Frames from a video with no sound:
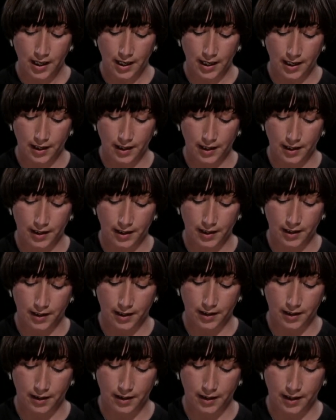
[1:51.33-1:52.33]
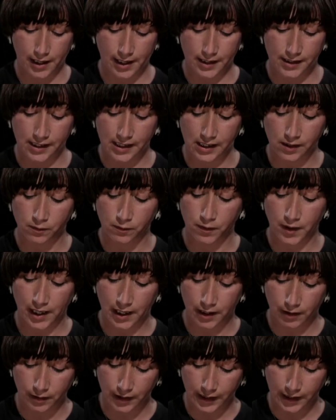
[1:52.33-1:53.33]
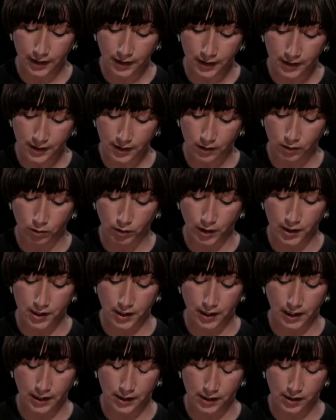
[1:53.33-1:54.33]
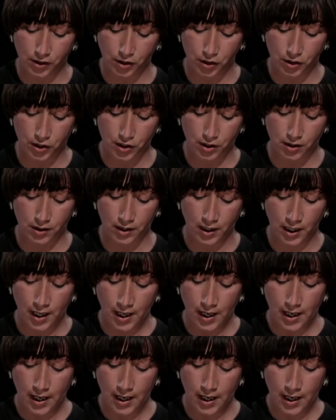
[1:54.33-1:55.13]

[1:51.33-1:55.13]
as this varies according to the institution,